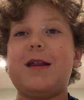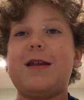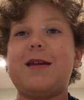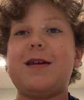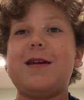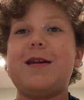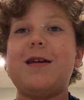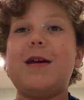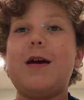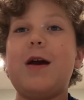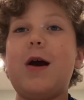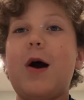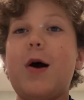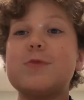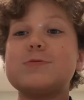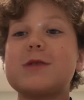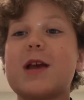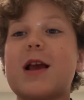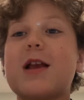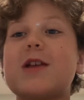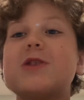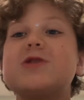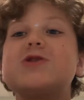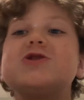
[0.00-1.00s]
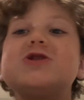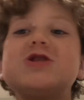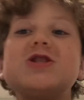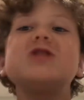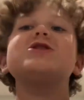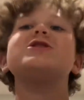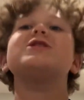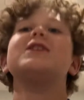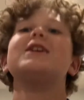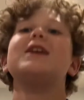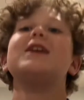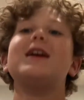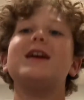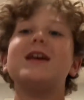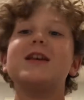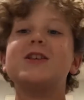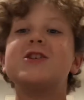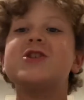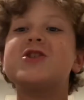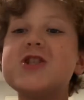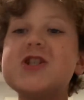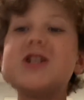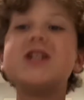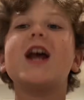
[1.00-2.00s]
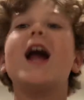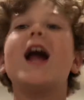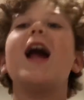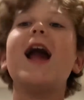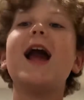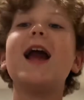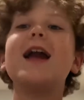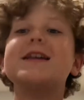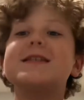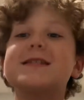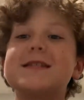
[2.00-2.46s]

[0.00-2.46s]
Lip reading: I was like, jeez, shy,